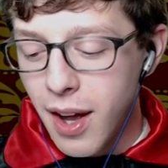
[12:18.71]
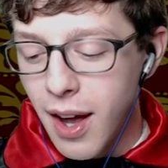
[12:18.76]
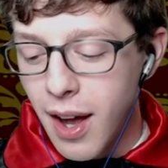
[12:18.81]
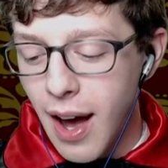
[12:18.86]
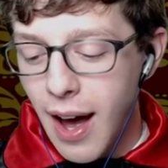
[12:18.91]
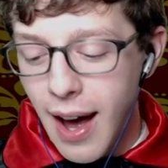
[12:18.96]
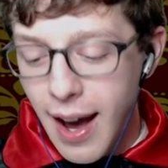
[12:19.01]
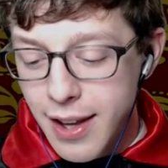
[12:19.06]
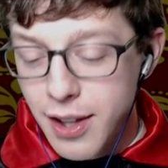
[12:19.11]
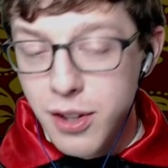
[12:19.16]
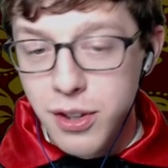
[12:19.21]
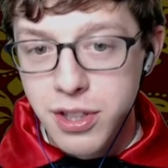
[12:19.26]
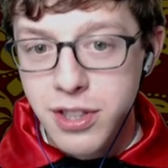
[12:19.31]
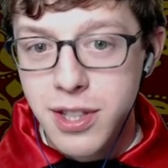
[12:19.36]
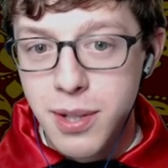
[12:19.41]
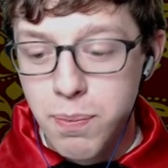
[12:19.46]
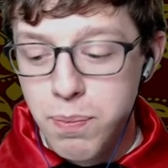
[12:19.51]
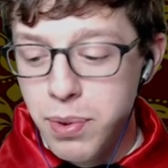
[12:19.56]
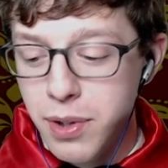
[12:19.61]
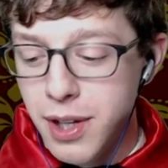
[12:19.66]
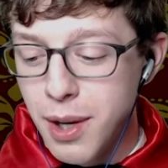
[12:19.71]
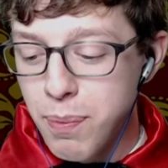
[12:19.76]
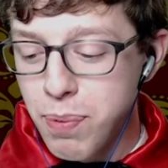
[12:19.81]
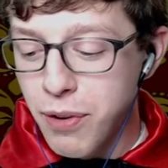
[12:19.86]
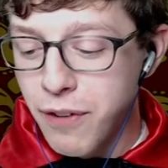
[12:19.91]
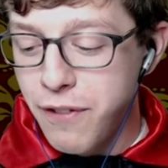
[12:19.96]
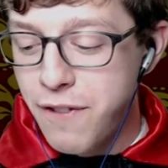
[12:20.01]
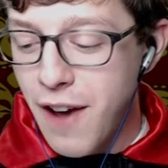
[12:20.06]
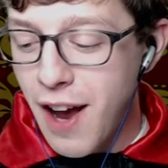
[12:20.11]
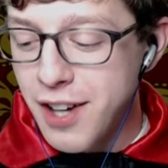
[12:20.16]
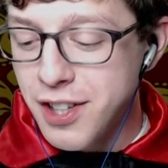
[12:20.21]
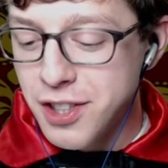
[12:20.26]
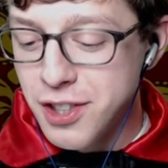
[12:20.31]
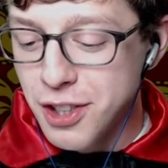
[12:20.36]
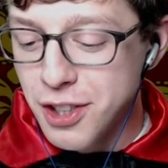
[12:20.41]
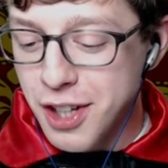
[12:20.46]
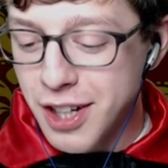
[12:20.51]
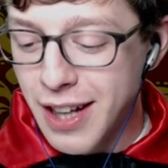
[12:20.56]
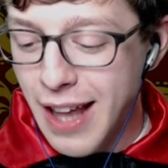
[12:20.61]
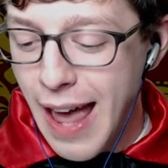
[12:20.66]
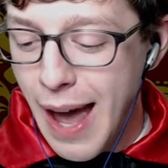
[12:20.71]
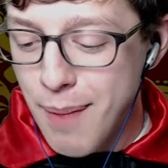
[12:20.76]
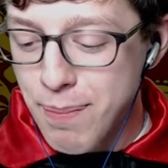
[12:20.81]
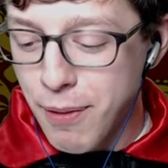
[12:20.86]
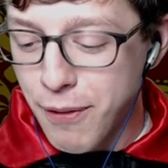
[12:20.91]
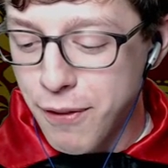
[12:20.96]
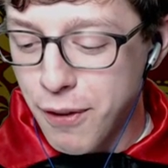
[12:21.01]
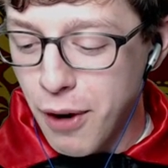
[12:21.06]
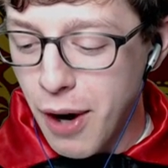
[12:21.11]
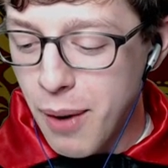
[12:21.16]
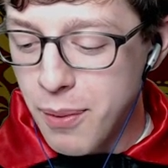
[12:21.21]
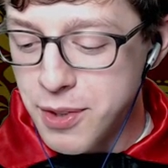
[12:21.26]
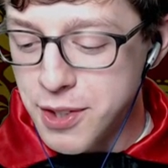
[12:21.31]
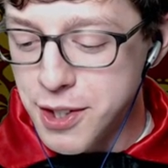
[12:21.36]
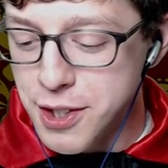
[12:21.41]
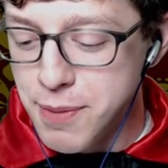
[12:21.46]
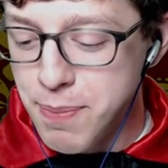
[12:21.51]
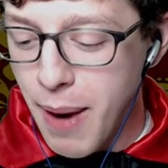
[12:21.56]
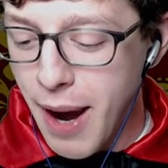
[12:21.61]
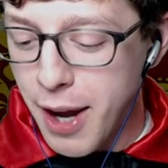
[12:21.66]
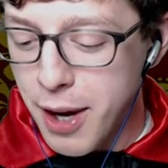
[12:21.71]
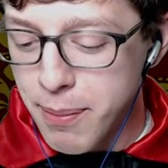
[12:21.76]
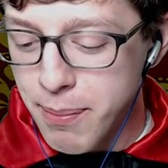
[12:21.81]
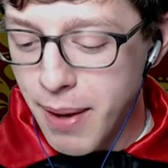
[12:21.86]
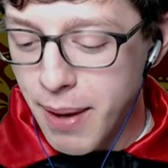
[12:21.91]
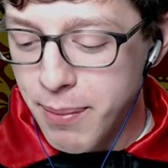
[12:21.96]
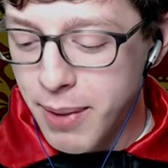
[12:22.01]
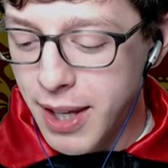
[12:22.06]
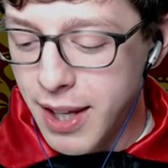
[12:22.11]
I used to be a professional clown before I was a spider mummy.